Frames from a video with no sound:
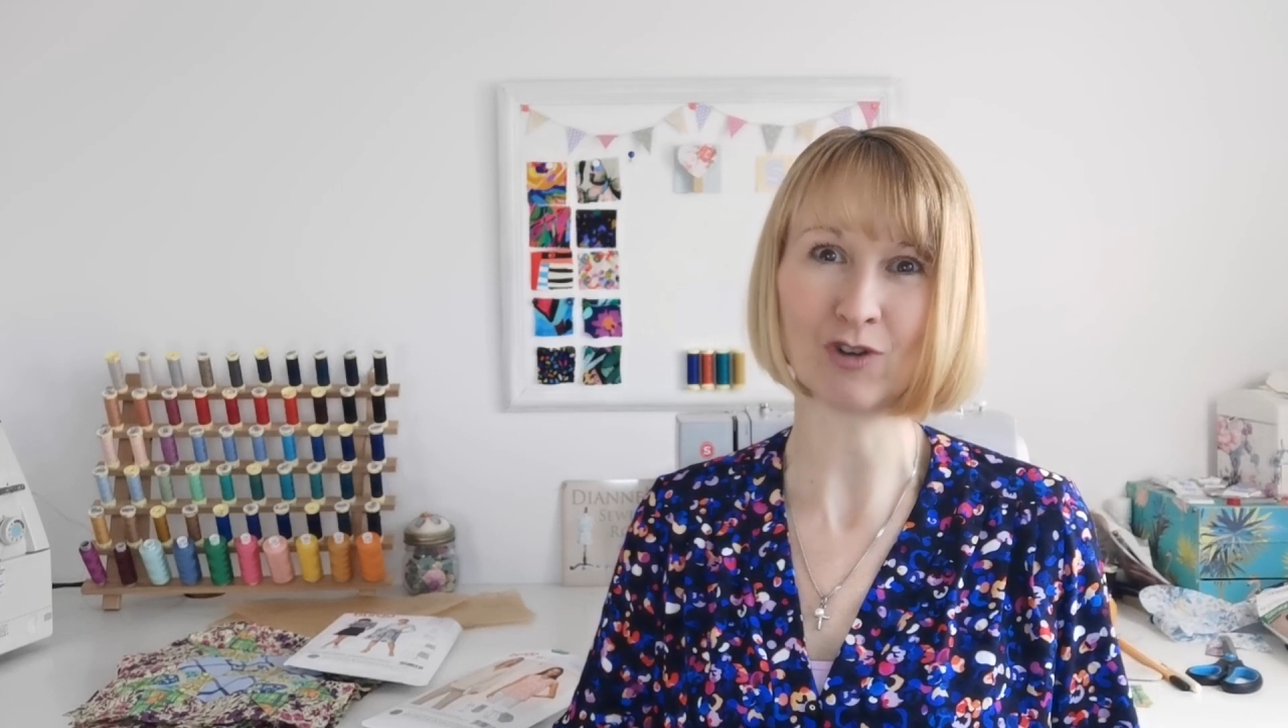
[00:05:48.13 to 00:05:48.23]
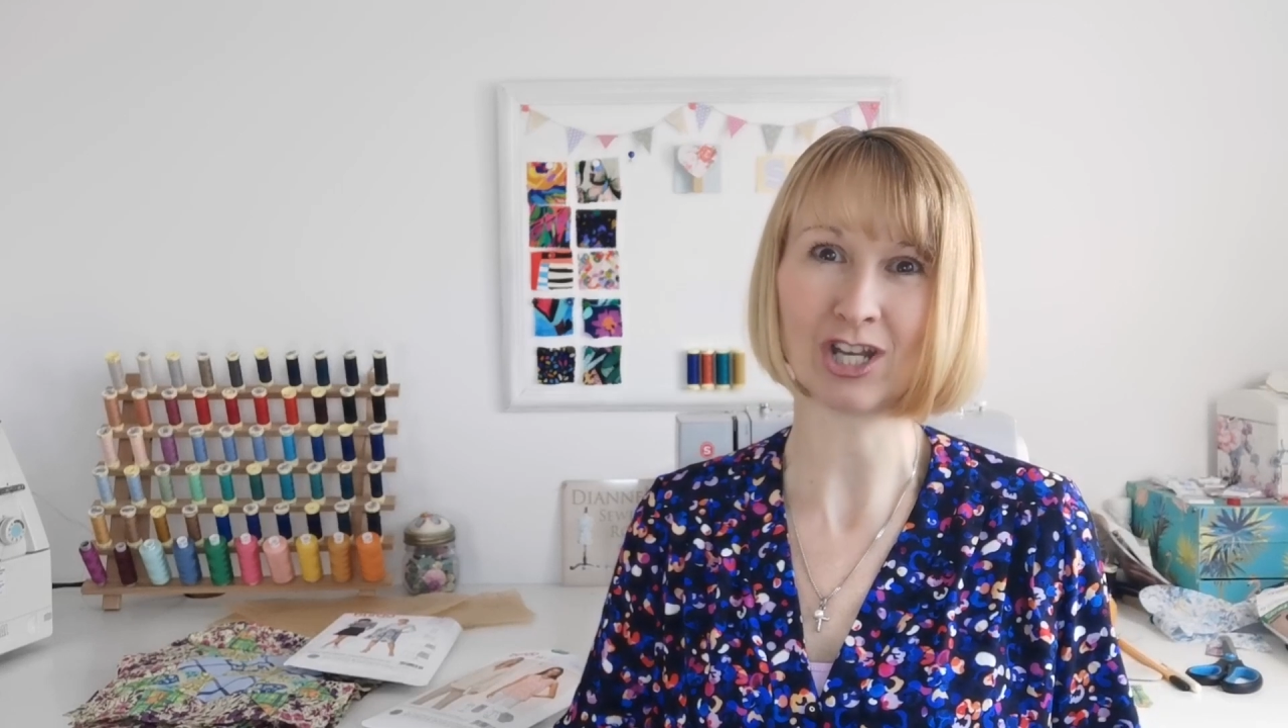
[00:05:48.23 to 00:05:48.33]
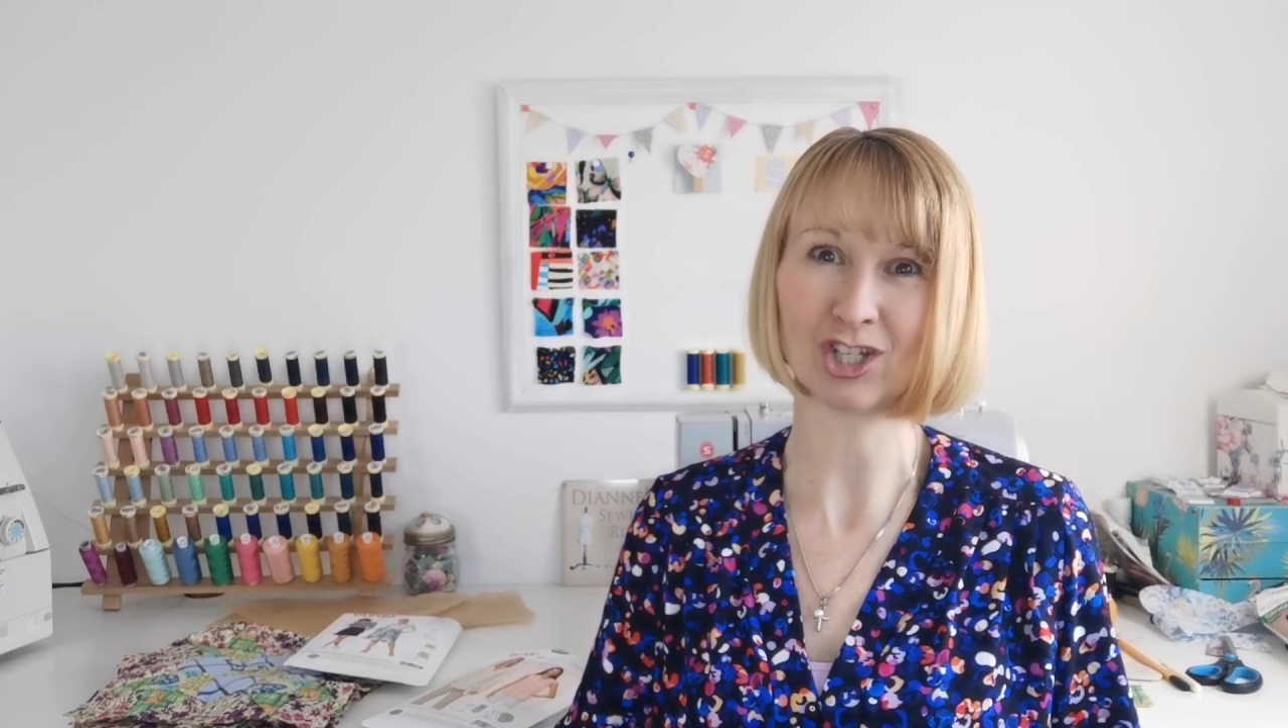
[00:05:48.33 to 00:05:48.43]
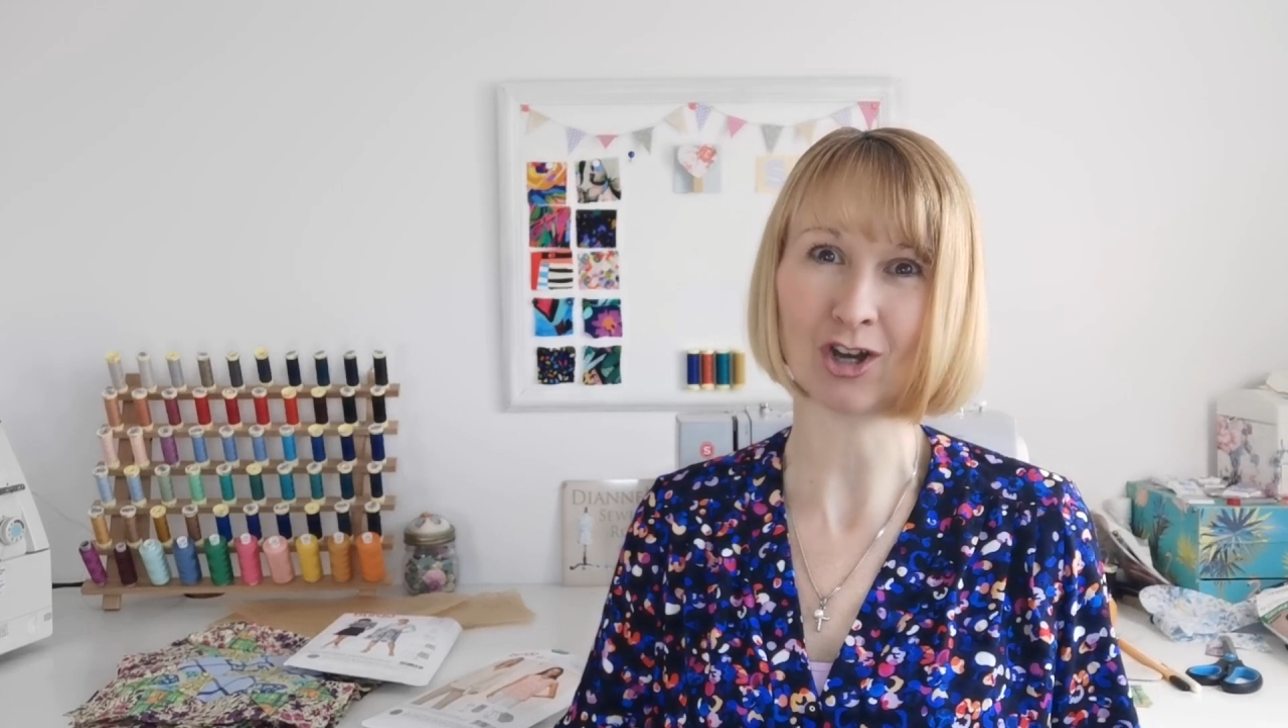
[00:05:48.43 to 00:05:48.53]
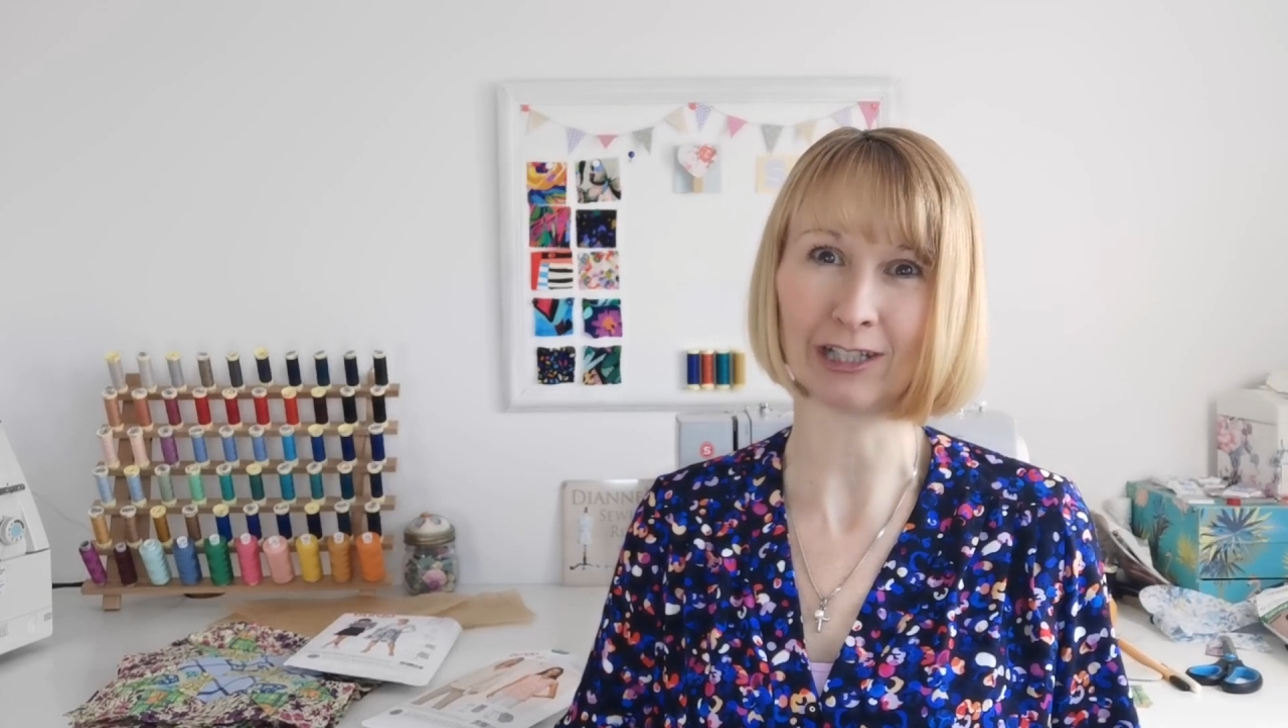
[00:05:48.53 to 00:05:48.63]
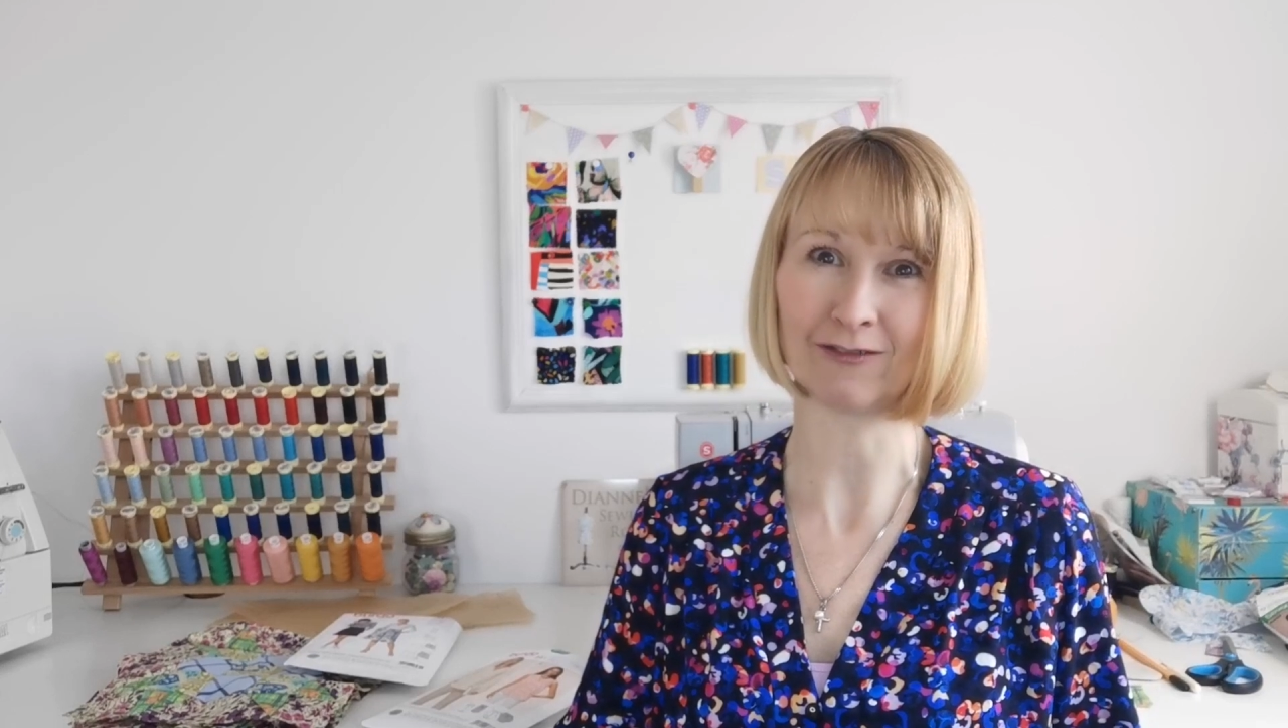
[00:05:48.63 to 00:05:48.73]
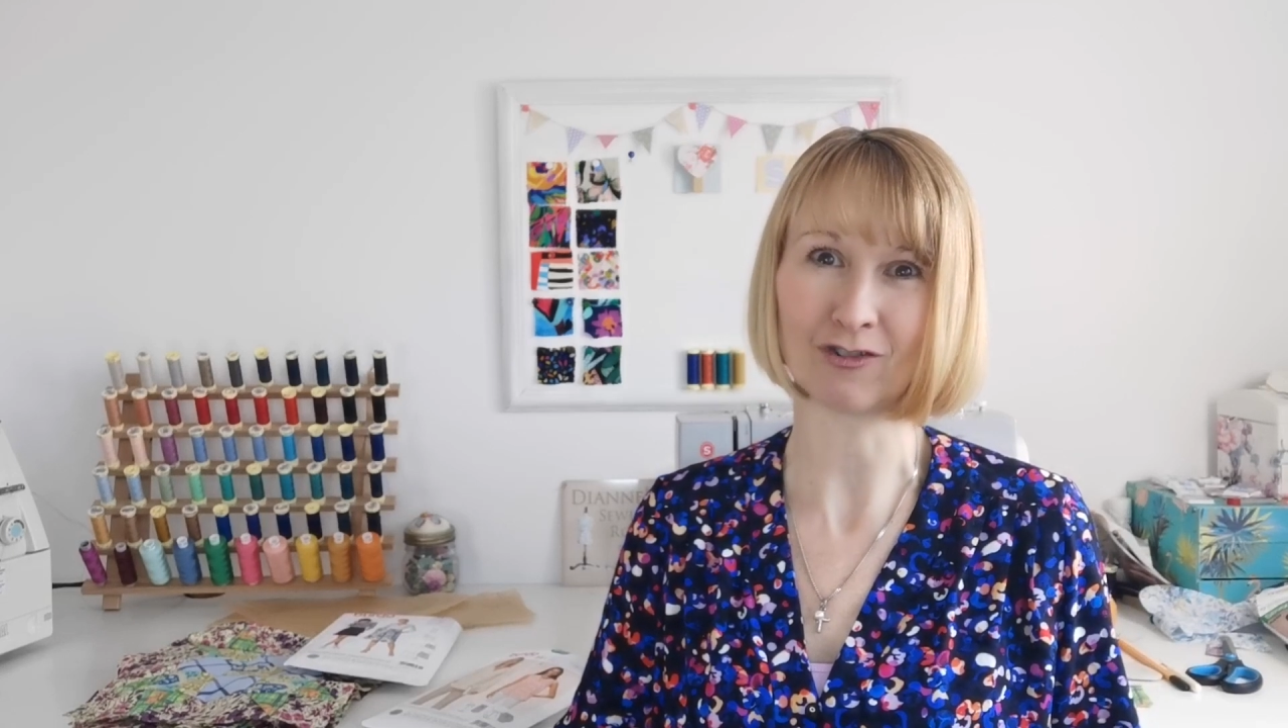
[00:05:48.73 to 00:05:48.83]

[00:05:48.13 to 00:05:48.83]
rich olive